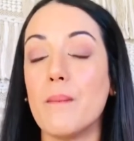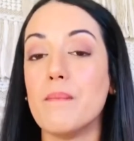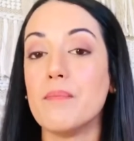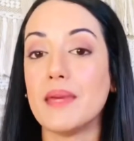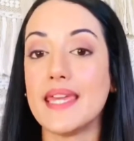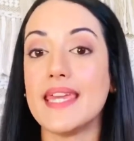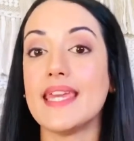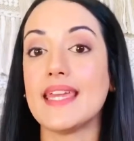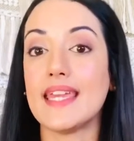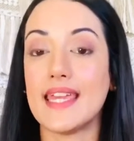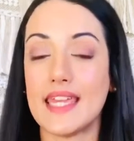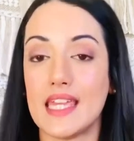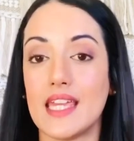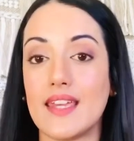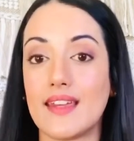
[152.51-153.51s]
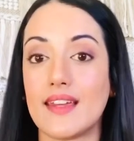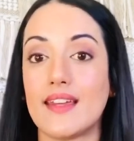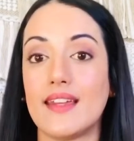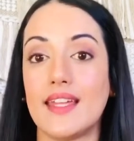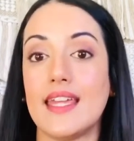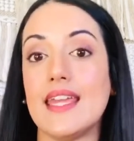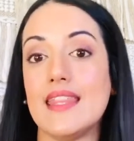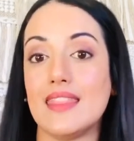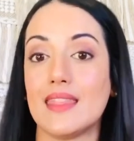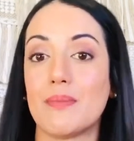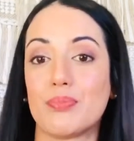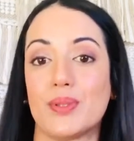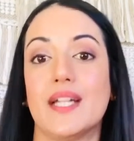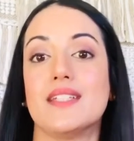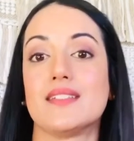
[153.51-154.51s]
being here in the
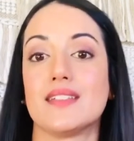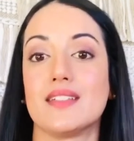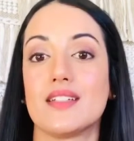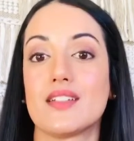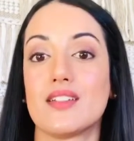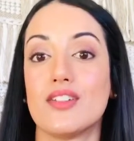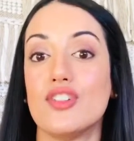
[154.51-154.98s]
present,